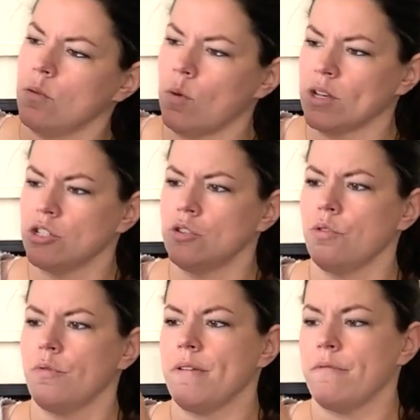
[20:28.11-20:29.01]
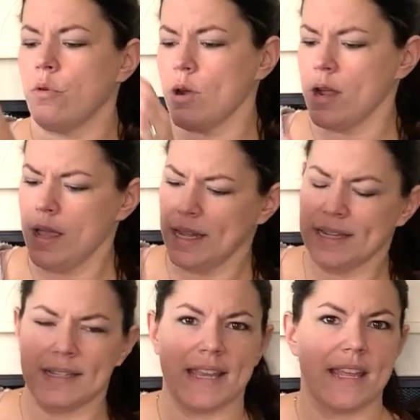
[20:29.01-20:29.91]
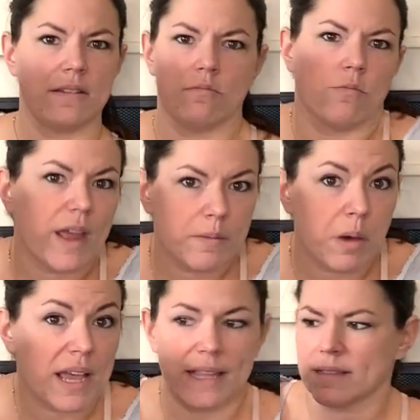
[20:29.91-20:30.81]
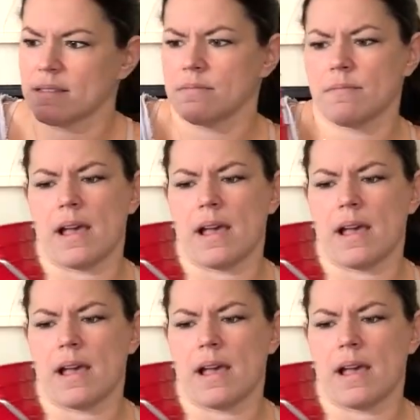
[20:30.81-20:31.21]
One, two, three, four. Tin red buckets.